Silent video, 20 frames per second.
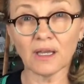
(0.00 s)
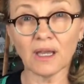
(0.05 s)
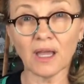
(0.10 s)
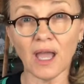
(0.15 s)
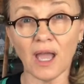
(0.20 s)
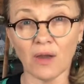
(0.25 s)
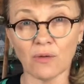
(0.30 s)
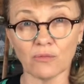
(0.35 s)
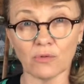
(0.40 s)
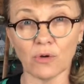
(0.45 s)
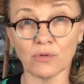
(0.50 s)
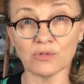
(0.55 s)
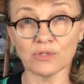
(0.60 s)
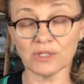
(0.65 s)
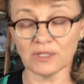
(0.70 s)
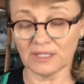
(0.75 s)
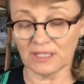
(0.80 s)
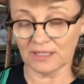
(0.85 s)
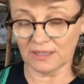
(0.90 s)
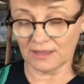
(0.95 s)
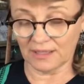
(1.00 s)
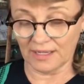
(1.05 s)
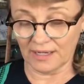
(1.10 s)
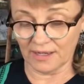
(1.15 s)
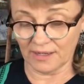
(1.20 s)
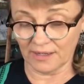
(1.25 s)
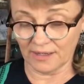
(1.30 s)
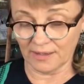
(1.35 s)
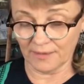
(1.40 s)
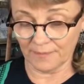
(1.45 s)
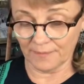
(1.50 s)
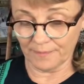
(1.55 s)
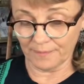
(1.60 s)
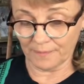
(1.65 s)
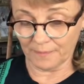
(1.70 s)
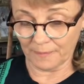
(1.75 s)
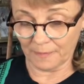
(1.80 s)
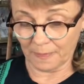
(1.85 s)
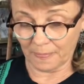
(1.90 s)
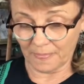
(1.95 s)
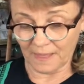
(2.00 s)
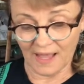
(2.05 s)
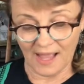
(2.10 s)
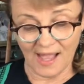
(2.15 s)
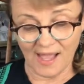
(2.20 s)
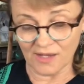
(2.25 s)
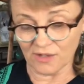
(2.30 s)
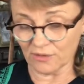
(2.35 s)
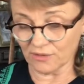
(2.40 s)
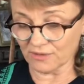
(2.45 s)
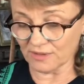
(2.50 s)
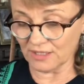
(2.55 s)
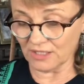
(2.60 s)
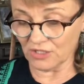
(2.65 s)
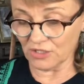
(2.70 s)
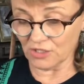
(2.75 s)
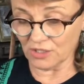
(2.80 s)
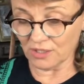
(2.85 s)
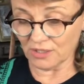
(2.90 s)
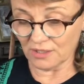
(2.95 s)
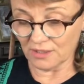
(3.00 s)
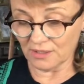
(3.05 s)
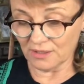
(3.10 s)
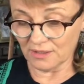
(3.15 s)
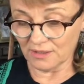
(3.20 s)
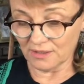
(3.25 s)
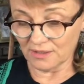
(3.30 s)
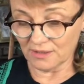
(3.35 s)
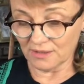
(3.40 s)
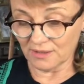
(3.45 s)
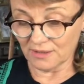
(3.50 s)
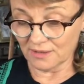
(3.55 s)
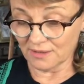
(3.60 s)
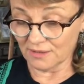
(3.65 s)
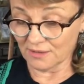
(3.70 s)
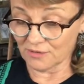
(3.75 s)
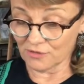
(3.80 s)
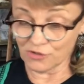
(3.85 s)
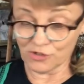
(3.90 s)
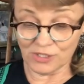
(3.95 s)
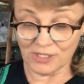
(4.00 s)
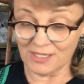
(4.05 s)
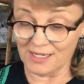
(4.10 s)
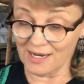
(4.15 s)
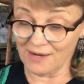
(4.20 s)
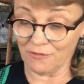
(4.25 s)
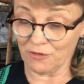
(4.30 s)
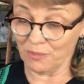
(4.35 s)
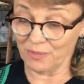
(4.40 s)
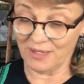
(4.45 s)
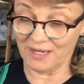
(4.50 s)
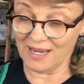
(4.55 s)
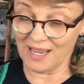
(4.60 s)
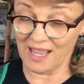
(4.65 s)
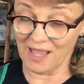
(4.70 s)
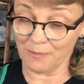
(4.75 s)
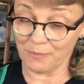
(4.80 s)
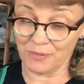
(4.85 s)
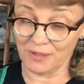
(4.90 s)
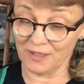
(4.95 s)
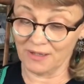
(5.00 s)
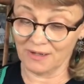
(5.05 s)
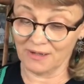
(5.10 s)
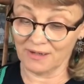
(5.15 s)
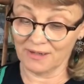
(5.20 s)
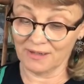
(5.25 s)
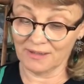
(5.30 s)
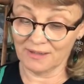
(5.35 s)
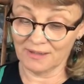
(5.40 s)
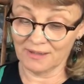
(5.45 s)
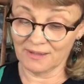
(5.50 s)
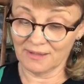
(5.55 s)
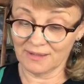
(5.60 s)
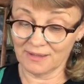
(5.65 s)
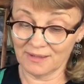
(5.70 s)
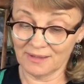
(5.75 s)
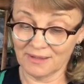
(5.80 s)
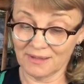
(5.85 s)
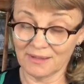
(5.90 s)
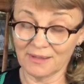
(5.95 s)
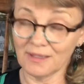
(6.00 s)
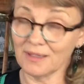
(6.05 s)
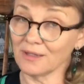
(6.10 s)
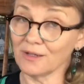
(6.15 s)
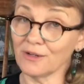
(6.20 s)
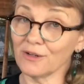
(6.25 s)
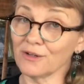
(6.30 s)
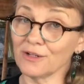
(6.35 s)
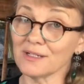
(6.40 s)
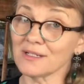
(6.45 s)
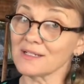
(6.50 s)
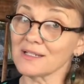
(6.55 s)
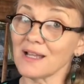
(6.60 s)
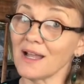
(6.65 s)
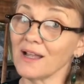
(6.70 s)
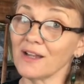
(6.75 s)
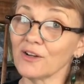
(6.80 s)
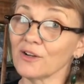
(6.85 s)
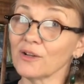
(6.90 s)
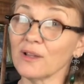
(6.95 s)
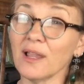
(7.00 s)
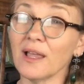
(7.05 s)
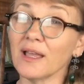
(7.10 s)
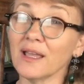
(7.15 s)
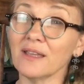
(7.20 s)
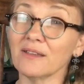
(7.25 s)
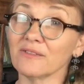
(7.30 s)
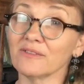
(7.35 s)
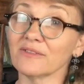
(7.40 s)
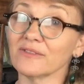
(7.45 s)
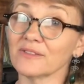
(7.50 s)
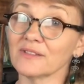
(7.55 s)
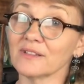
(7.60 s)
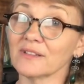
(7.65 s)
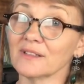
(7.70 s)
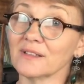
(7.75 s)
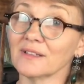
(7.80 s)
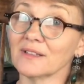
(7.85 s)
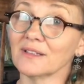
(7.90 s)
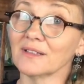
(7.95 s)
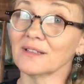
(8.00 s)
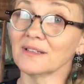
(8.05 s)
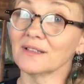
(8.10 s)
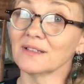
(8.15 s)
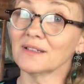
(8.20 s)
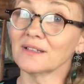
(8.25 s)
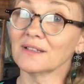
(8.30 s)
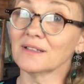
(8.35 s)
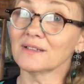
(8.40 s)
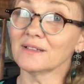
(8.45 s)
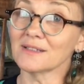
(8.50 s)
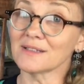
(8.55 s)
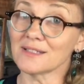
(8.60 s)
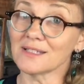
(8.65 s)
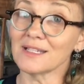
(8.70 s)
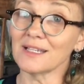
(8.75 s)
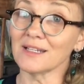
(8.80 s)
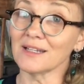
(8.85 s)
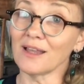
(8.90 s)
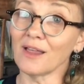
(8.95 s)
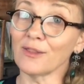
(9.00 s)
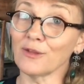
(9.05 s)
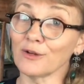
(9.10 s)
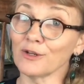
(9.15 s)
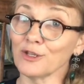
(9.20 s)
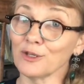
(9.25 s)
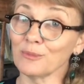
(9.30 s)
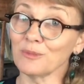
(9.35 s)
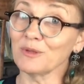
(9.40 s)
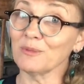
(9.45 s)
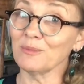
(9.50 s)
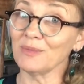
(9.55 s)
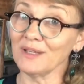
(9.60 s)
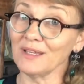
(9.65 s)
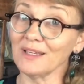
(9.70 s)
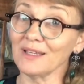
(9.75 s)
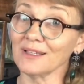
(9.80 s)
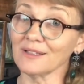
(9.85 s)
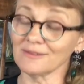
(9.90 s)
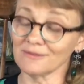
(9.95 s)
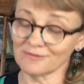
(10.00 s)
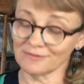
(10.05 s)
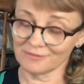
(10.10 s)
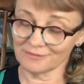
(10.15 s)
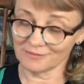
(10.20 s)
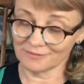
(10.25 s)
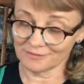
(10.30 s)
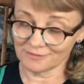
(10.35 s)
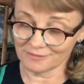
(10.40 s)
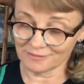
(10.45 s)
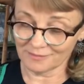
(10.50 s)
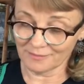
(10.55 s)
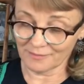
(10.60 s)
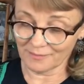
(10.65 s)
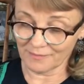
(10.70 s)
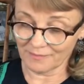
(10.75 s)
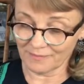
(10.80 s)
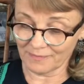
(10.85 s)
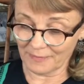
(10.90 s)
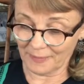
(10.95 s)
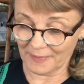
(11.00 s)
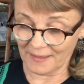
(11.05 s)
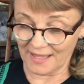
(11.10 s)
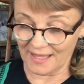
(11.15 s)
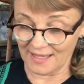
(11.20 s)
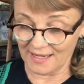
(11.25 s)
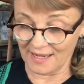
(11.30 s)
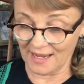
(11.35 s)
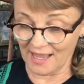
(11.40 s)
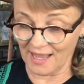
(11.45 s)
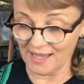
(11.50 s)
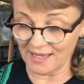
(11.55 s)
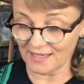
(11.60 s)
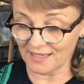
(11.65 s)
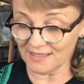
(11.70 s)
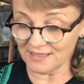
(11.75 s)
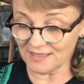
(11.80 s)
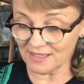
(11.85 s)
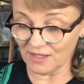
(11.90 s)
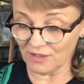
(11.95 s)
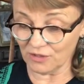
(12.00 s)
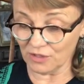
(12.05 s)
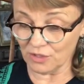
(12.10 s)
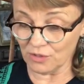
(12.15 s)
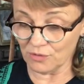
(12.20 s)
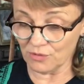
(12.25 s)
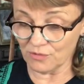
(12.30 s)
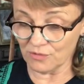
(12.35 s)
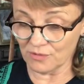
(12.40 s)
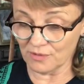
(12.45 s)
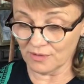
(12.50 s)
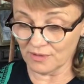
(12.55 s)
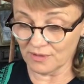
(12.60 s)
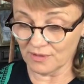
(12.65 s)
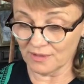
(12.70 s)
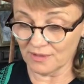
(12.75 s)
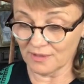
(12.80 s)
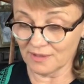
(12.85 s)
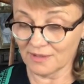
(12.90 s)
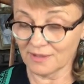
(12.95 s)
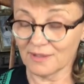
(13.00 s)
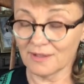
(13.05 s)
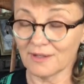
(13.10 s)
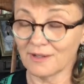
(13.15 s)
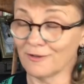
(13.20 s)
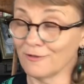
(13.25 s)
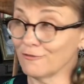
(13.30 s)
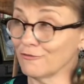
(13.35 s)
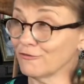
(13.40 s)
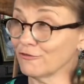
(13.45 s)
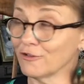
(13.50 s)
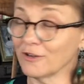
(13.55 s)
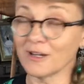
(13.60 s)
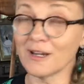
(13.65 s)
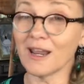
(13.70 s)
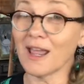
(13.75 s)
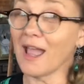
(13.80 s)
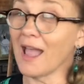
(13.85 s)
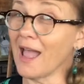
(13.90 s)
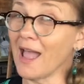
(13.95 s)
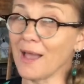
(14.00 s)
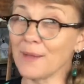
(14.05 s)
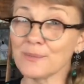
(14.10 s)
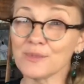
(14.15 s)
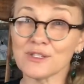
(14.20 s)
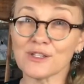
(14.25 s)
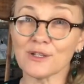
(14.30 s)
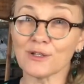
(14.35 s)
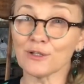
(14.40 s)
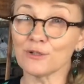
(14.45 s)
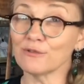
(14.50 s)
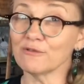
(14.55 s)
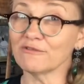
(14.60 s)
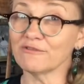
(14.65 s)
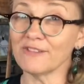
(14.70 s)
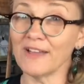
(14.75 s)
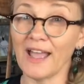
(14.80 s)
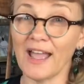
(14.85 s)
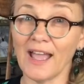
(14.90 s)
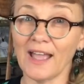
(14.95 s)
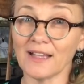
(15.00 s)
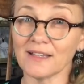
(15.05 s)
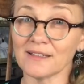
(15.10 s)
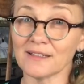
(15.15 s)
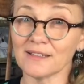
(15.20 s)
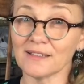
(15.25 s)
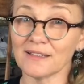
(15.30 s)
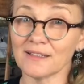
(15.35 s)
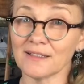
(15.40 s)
at Rosalie Claire. I don't think she'd ever been happier in her entire life to see another human being. And I can tell you for an absolute fact,